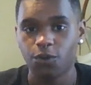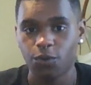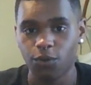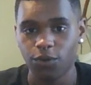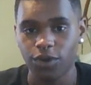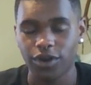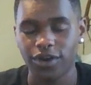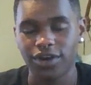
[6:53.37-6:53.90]

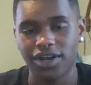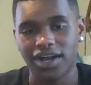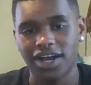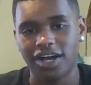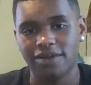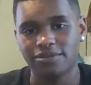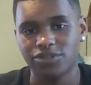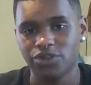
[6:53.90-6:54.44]
or
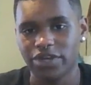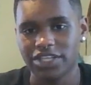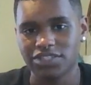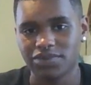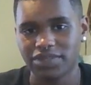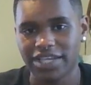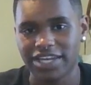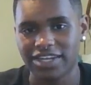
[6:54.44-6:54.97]

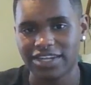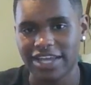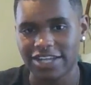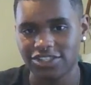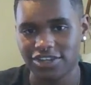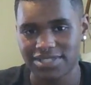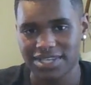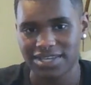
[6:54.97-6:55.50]
trans-related
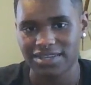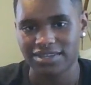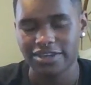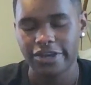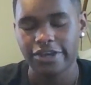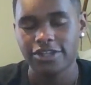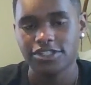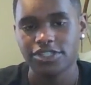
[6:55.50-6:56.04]
HRT.
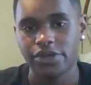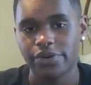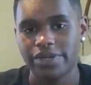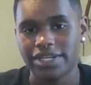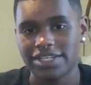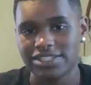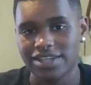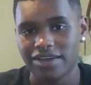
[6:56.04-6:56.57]
So
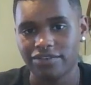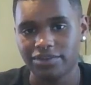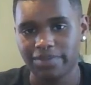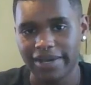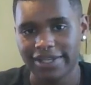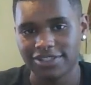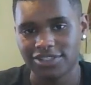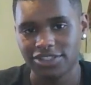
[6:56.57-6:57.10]
it is covered
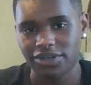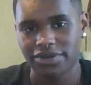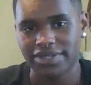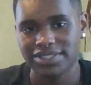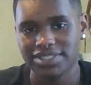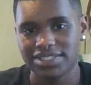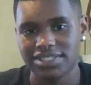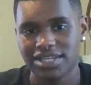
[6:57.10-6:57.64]
by insurance.